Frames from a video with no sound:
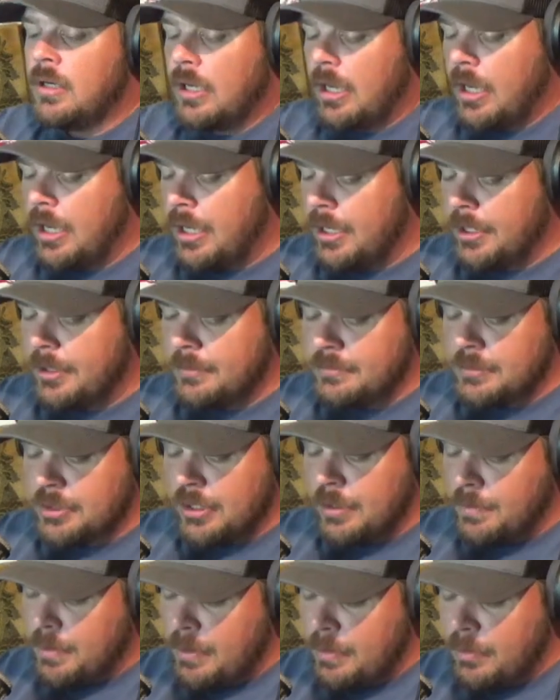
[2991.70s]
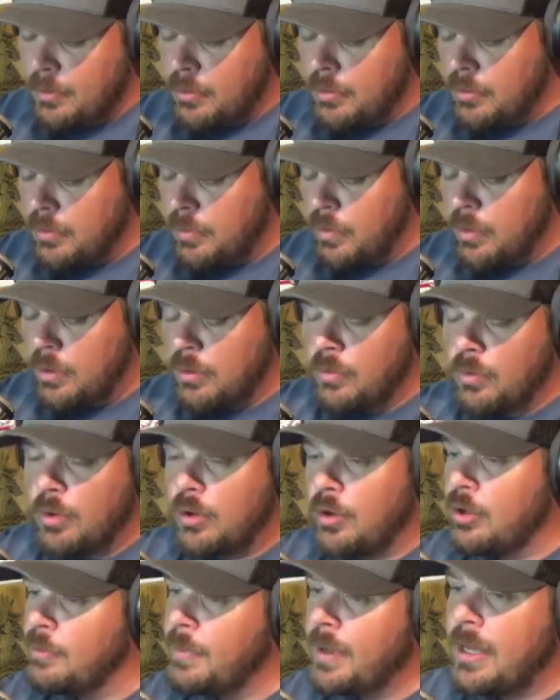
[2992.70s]
Some people were
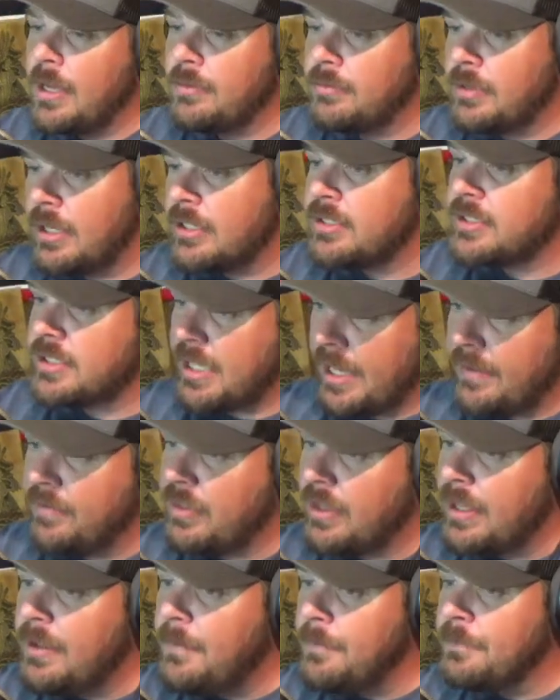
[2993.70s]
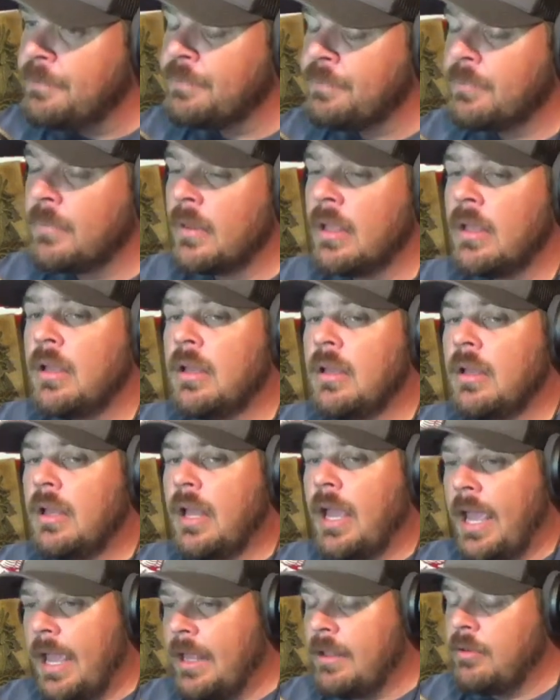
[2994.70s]
worried about their safety.
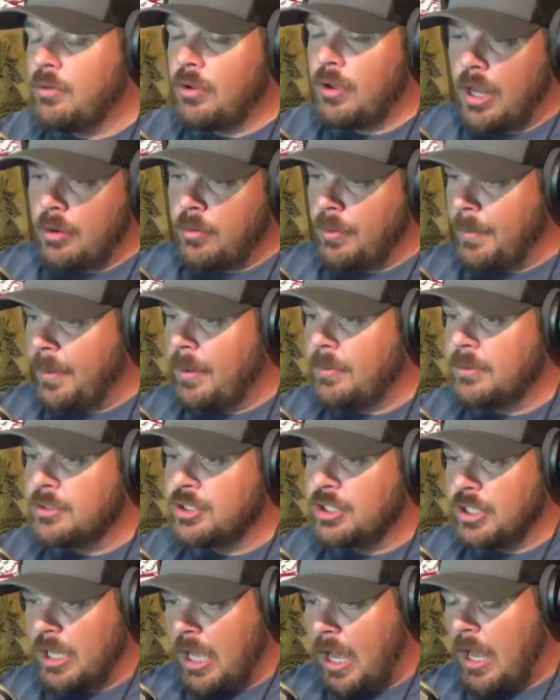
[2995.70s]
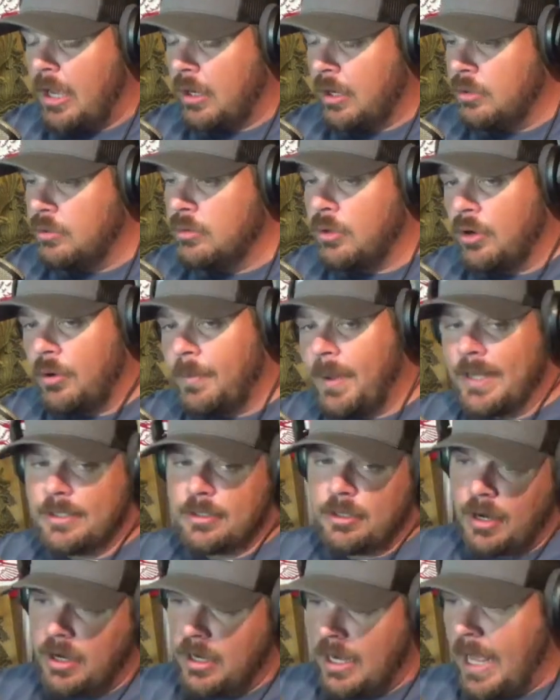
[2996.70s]
And you got to remember, Chicago, going back
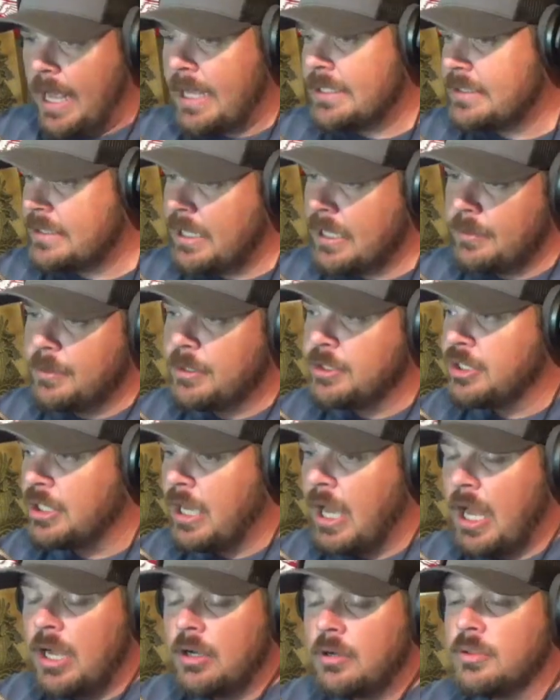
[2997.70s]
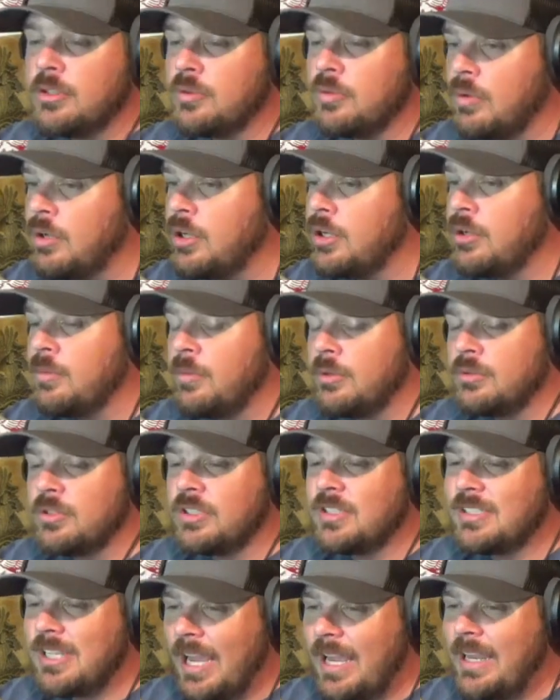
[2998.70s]
to our last segment, Chicago is one of the
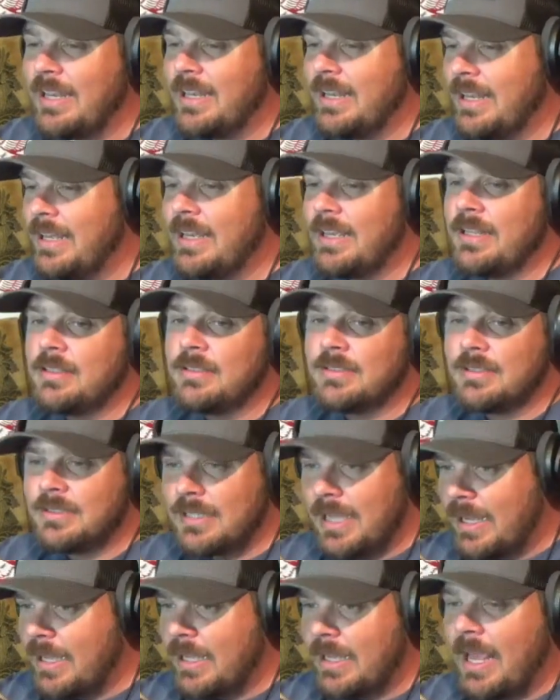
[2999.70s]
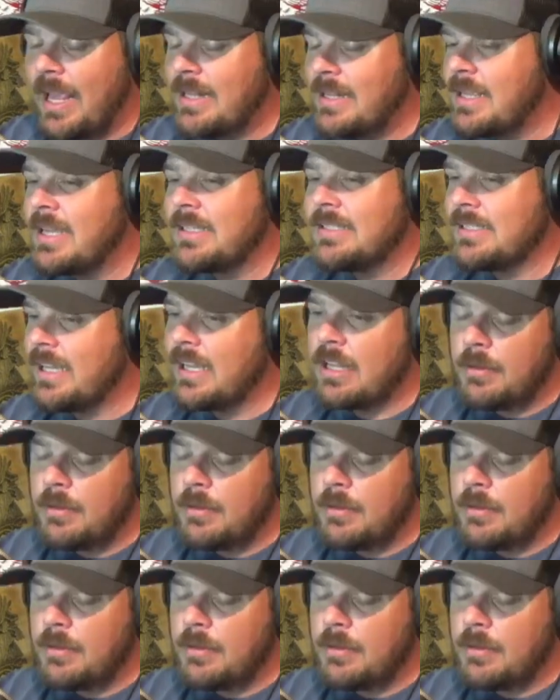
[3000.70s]
most tight-lit anti-Second